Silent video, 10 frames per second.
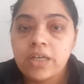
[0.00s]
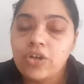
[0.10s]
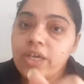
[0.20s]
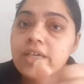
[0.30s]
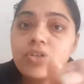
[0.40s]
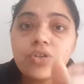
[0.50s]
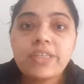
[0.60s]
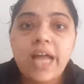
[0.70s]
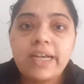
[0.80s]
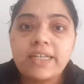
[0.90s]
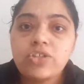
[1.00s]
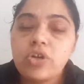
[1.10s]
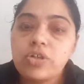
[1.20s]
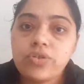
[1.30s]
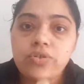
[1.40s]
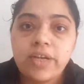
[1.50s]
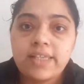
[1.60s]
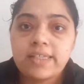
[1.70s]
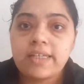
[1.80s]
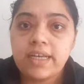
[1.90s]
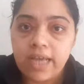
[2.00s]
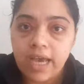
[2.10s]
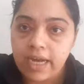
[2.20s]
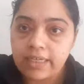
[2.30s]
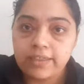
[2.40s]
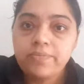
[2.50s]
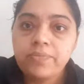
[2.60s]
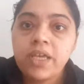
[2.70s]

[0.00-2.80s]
Okay, so that is also resin and hardener,